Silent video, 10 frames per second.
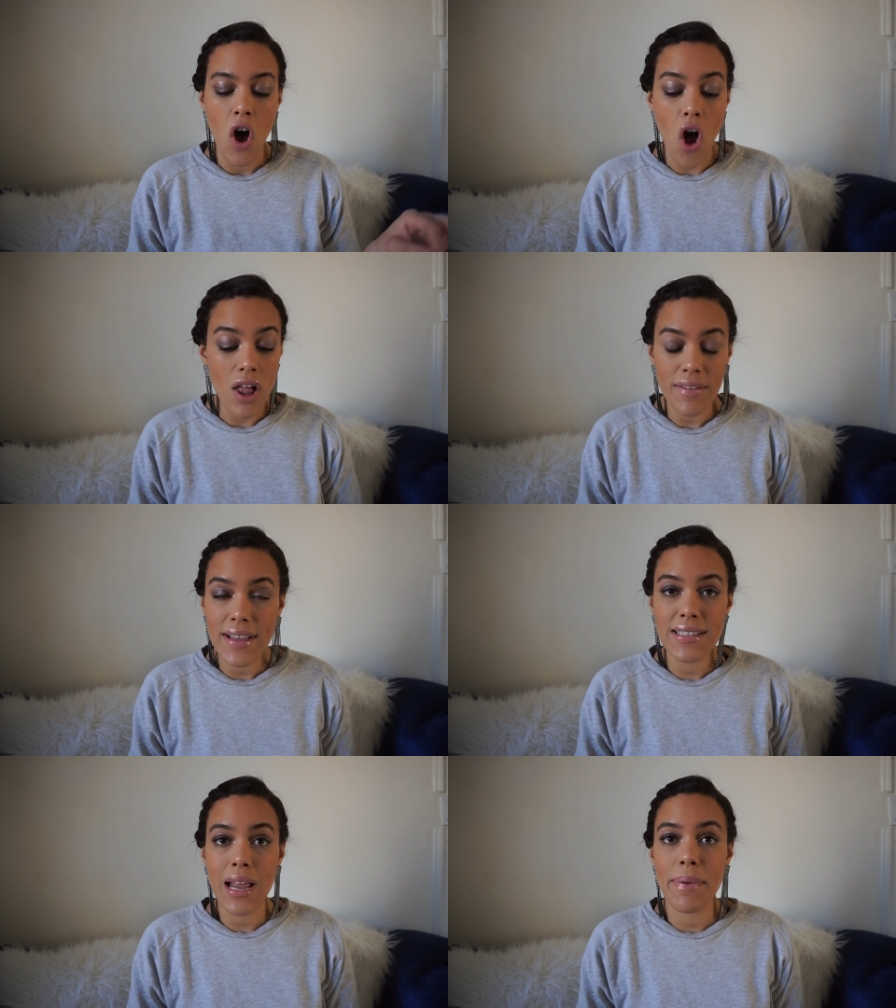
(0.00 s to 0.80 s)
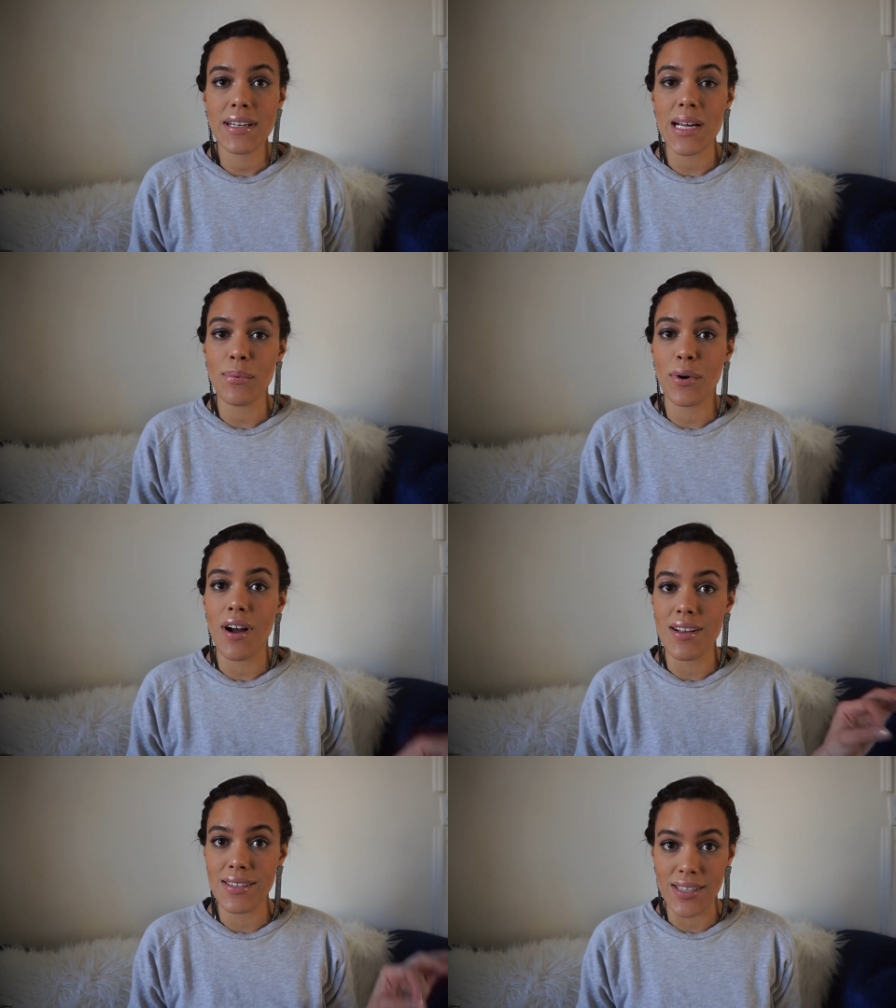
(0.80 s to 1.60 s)
All of these that I picked up were
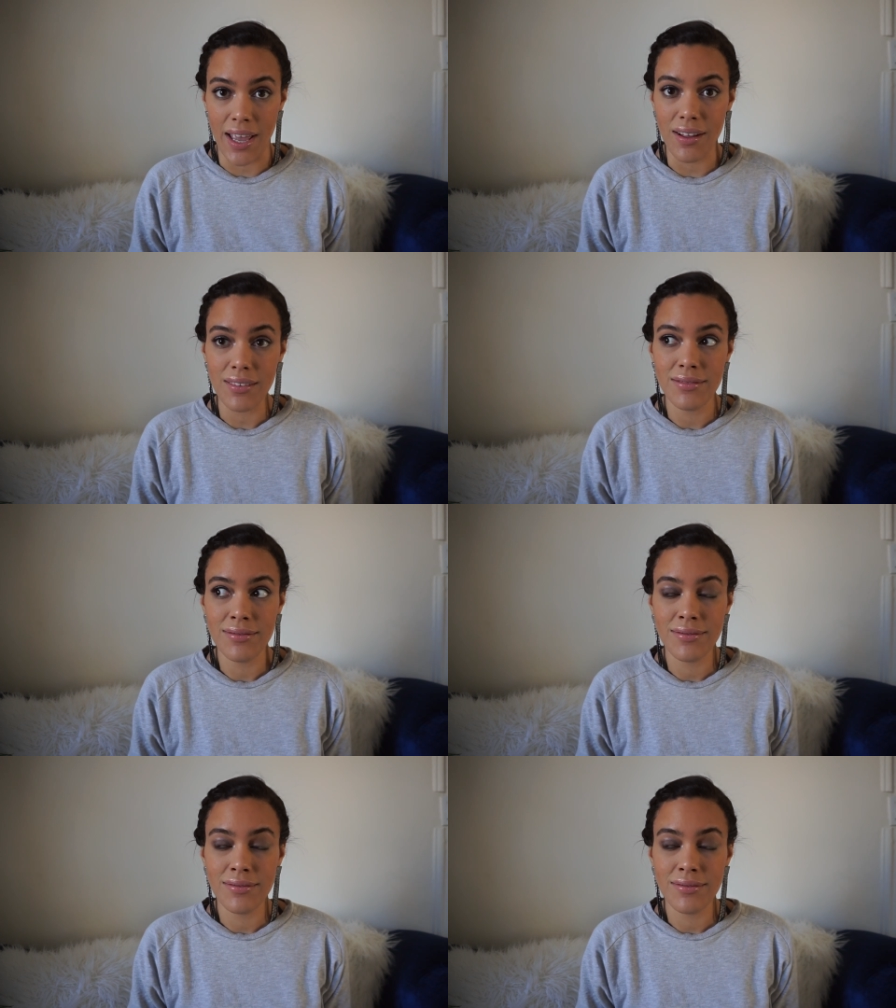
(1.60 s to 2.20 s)
on sale.